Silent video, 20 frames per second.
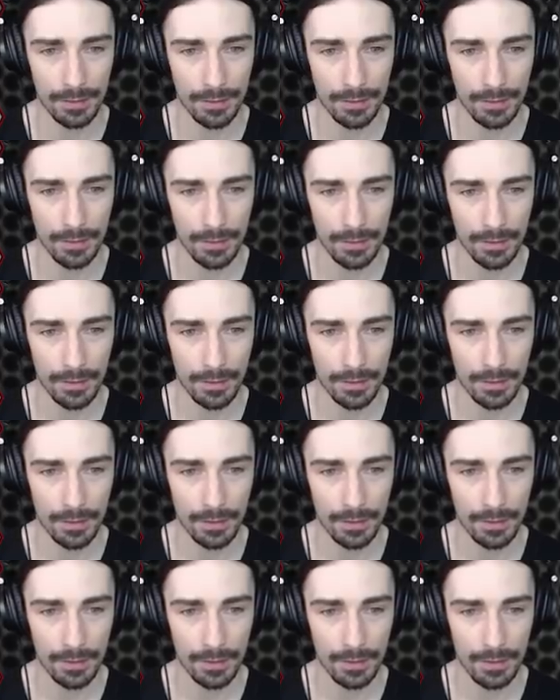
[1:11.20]

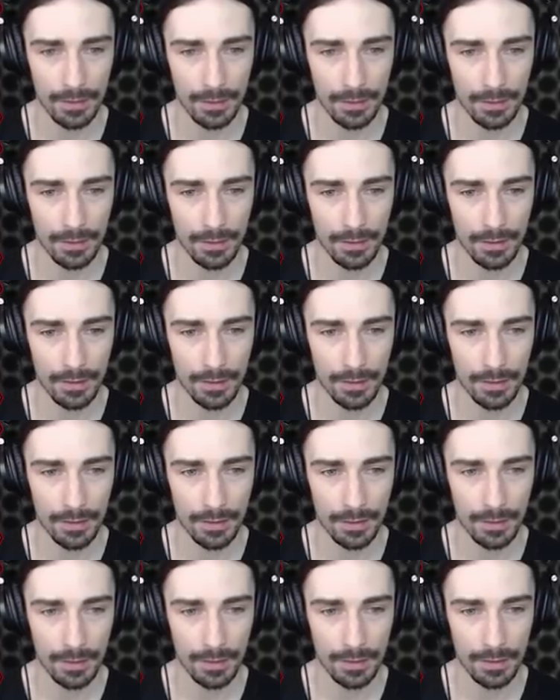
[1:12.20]

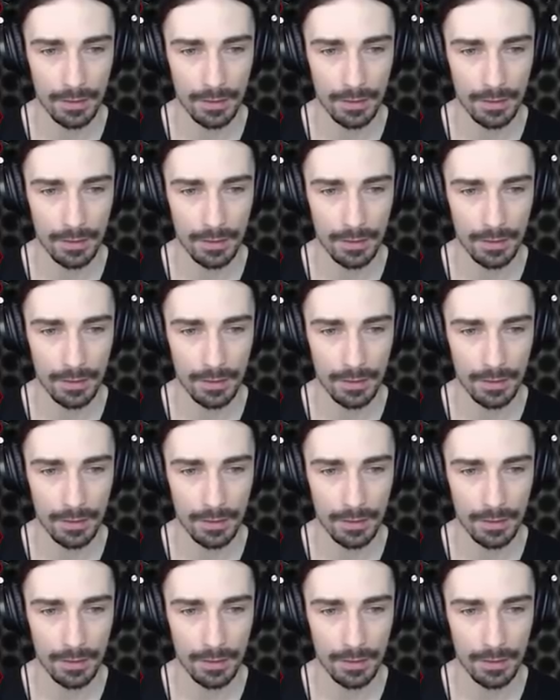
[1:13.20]
(silence)